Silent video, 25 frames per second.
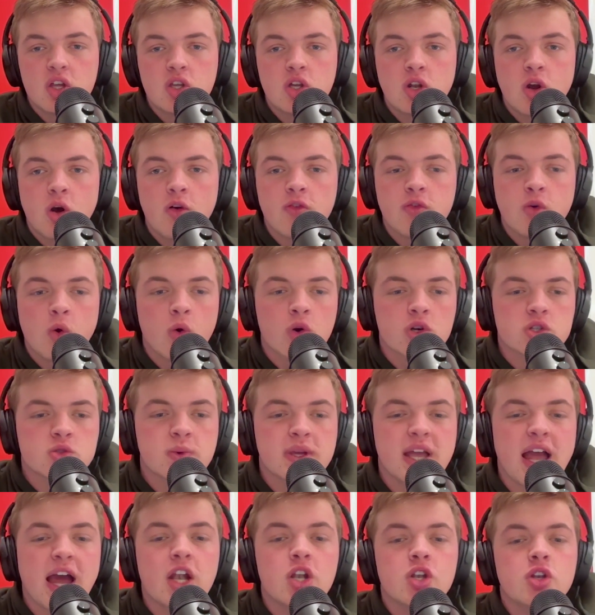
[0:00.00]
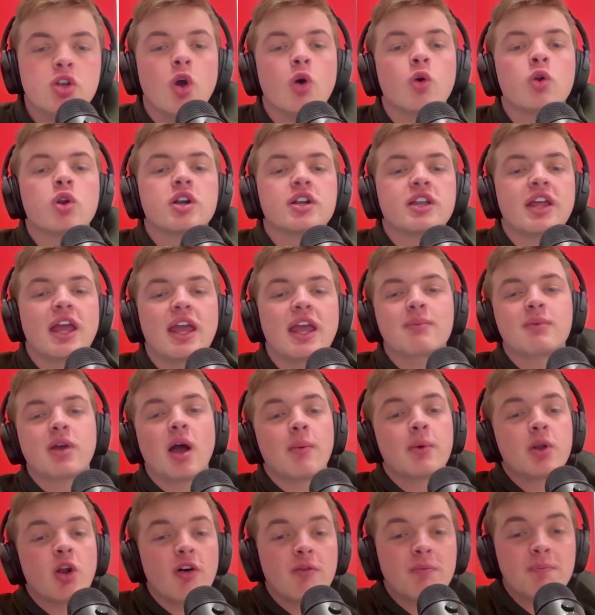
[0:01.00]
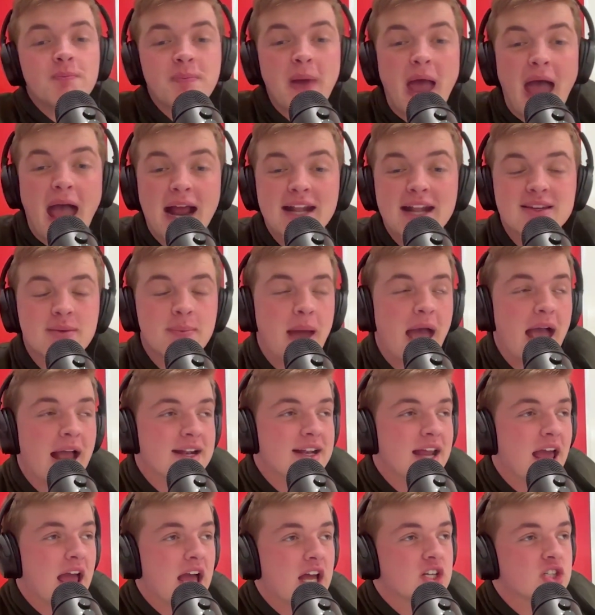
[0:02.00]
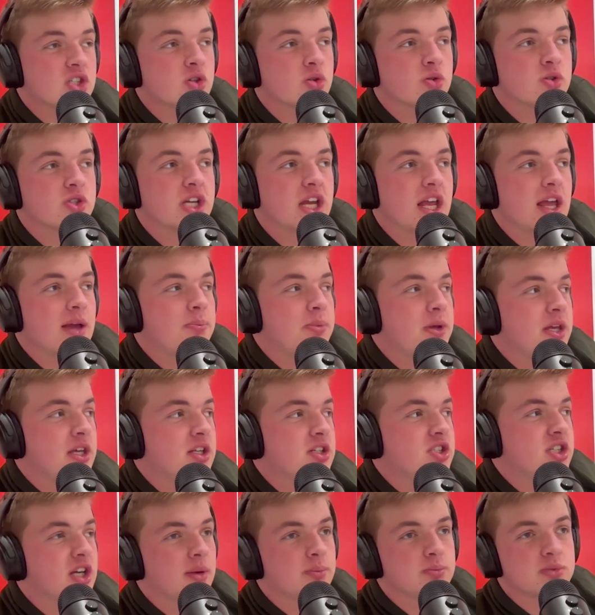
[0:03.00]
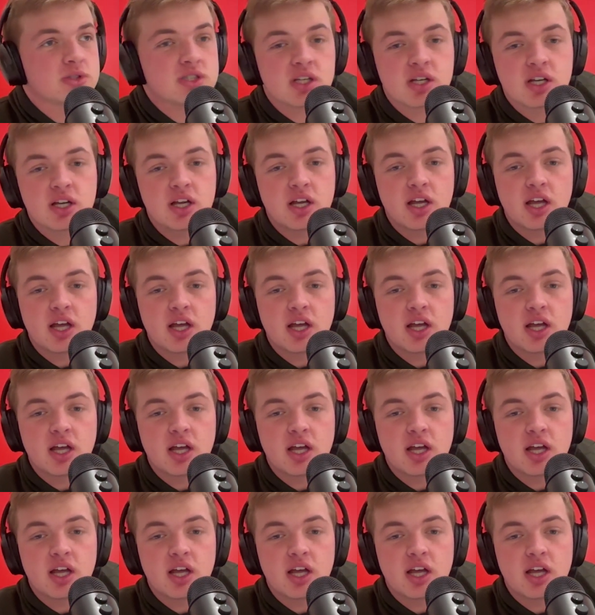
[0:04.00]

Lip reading: Of course, we got Notre Dame coming off back-to-back national championships.